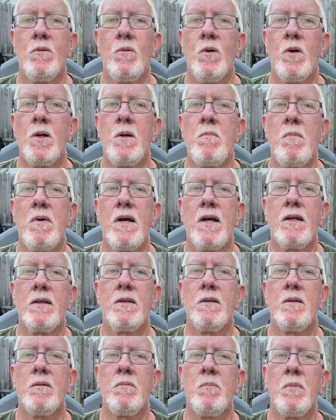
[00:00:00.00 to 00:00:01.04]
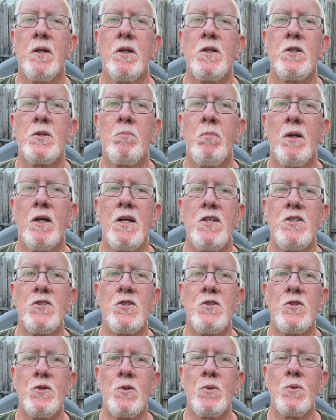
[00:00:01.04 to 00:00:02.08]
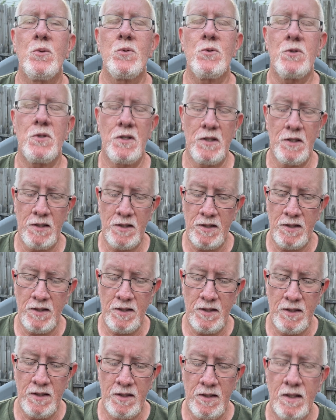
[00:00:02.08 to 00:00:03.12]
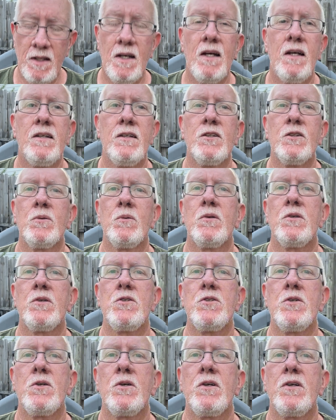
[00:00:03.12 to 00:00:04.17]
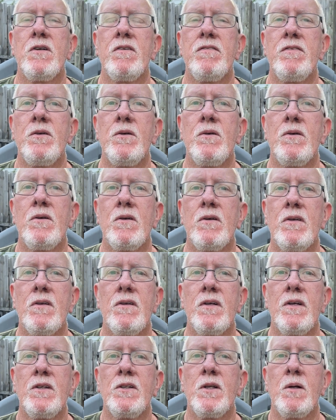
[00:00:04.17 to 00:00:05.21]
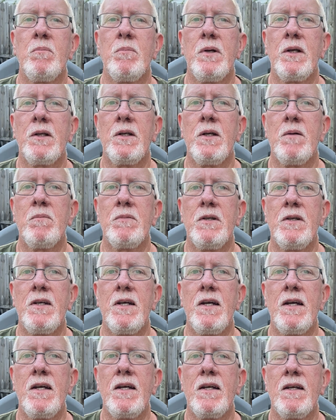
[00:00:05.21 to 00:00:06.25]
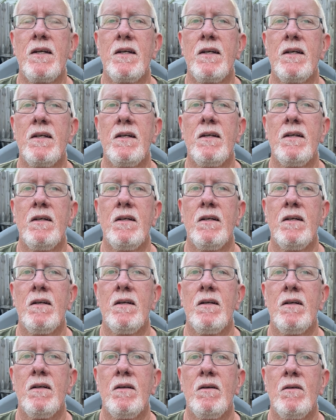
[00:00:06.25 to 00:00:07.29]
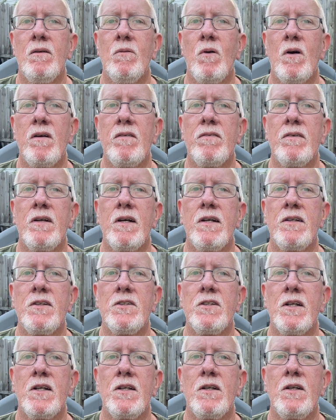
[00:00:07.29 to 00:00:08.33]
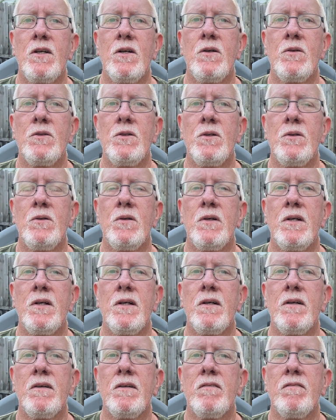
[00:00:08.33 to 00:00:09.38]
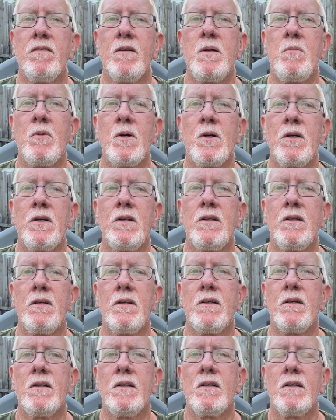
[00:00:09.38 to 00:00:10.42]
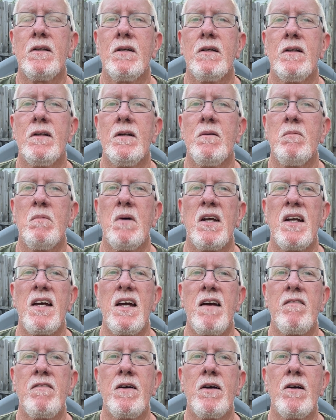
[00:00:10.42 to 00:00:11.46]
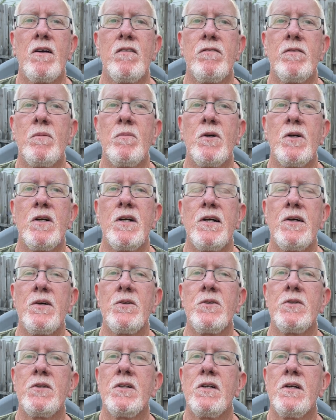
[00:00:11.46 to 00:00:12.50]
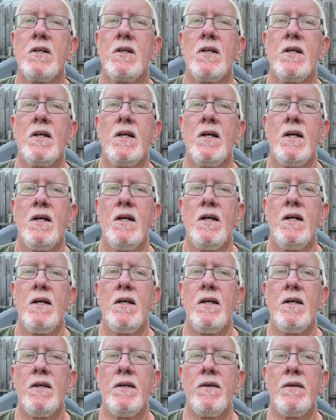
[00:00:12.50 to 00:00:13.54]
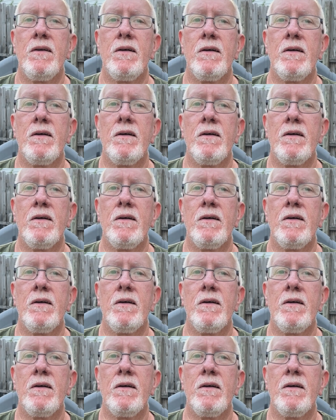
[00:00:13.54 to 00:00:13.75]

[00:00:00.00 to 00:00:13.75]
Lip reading: welcome back to Billy's Blades and Tools. Just wanted to show you a few things I picked up today. Wife and I decided to go to a flea market about a half hour from our house, and